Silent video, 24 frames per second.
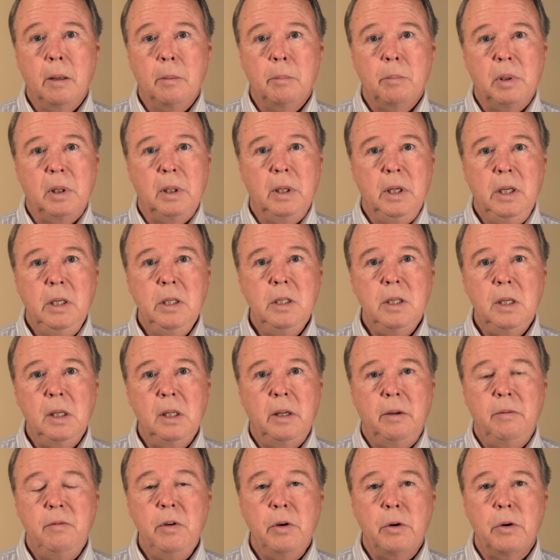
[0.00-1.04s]
Please
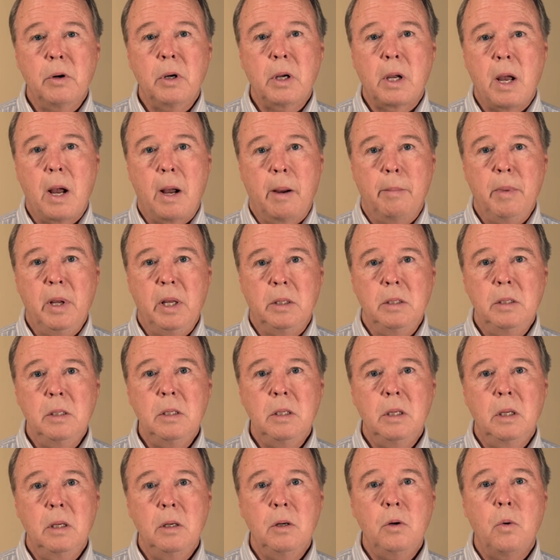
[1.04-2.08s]
leave your
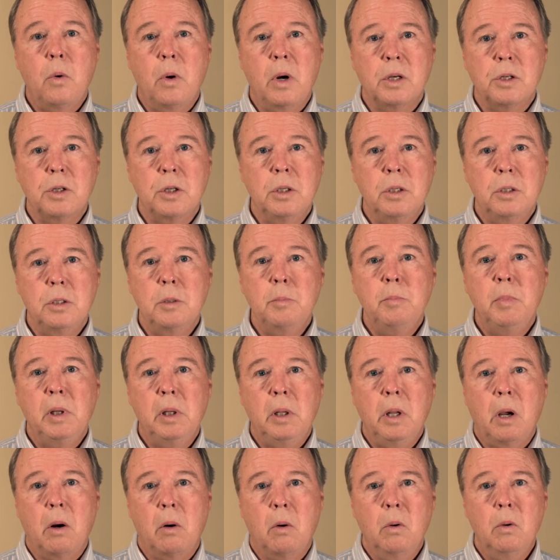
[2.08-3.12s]
comments and questions
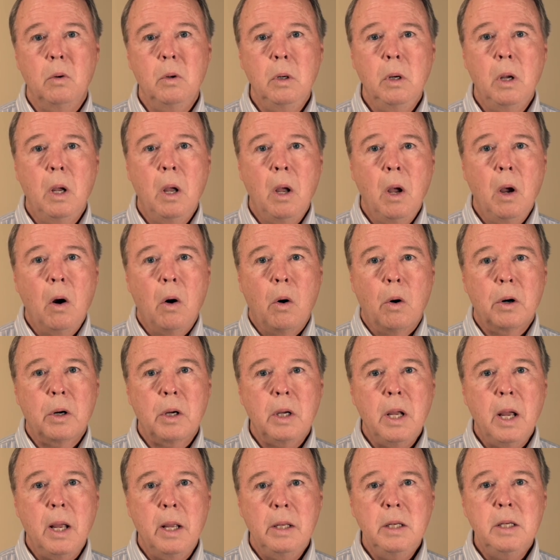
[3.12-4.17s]
below or
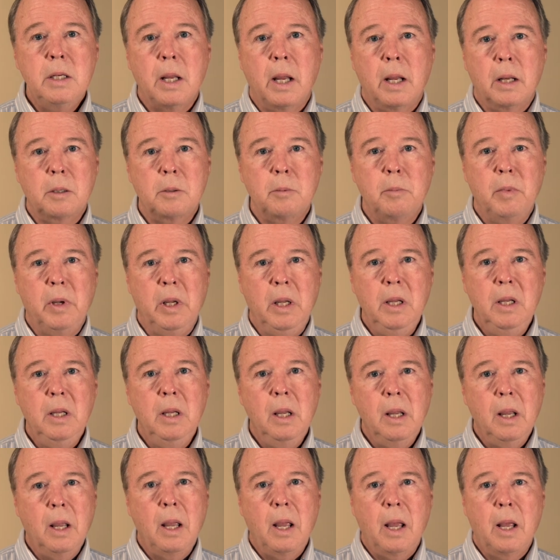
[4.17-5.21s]
contact me
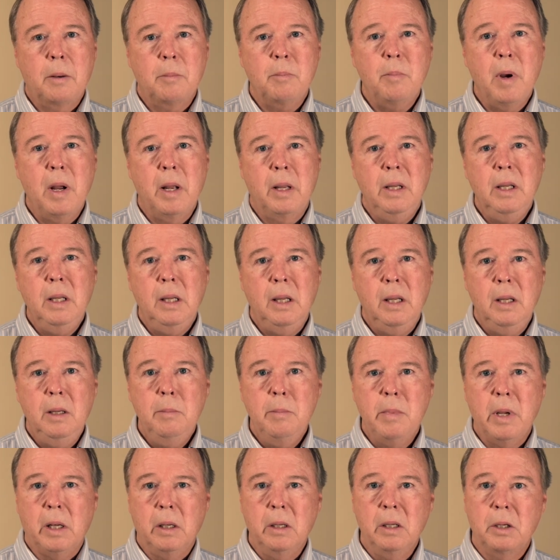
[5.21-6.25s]
at my
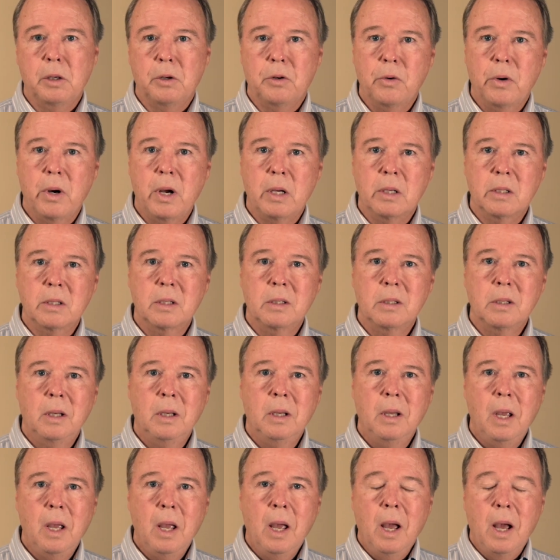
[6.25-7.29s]
email address.
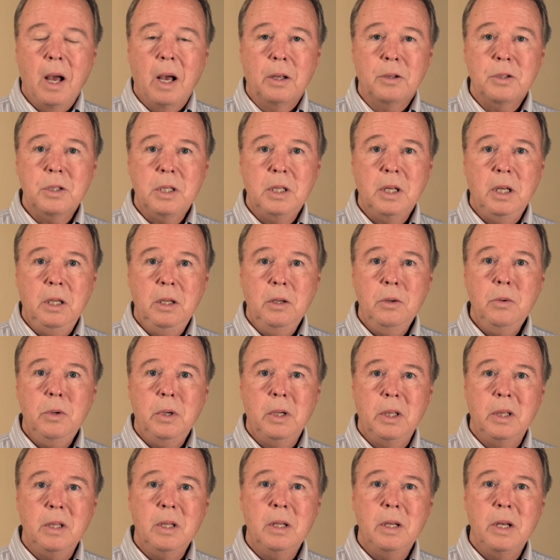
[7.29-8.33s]
I'll see you
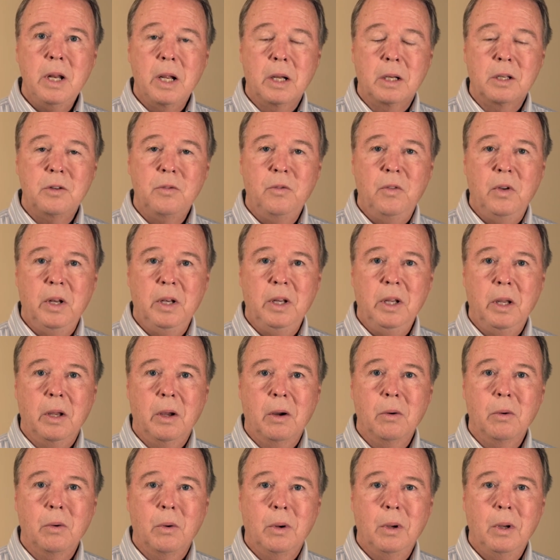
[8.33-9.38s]
in the next
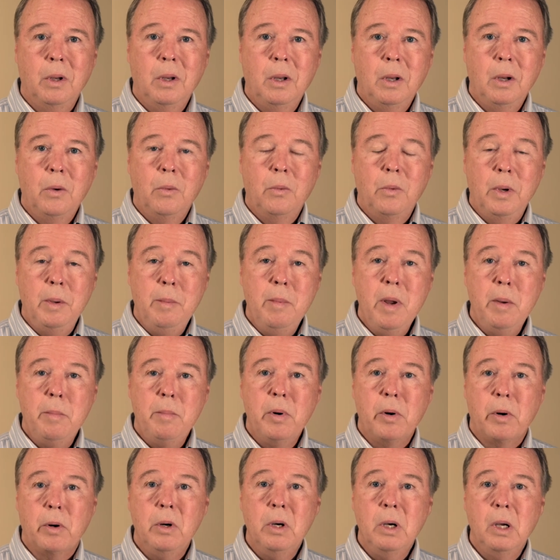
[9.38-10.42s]
video.
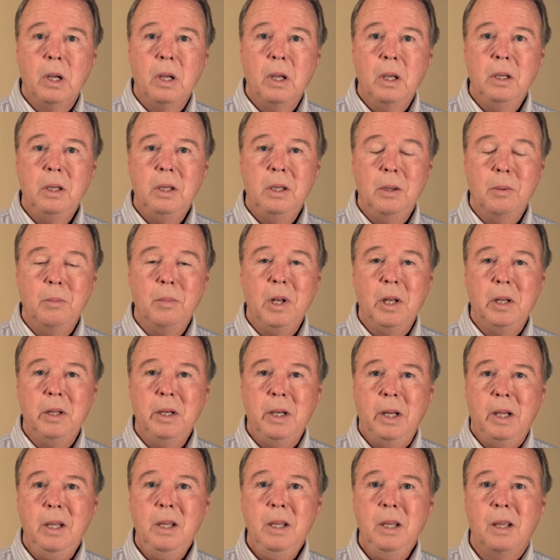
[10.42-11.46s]
Remember,
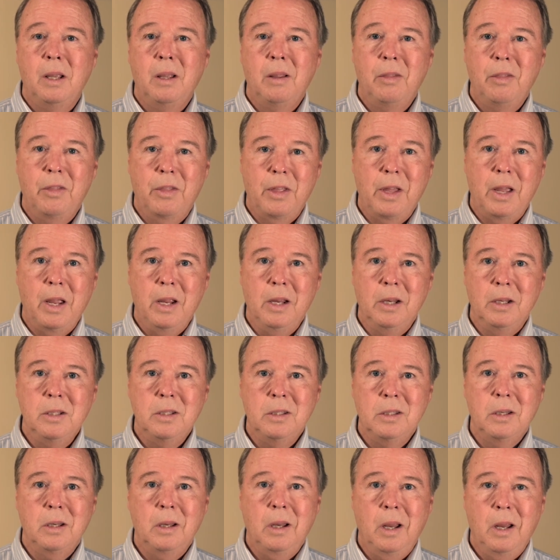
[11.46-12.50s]
humility,
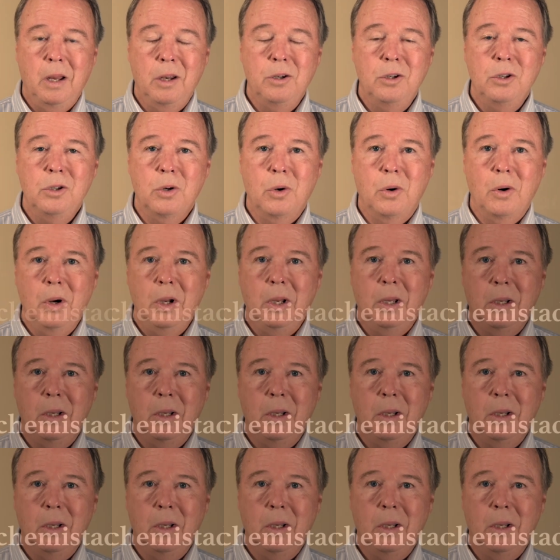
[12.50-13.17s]
thanks, and joy.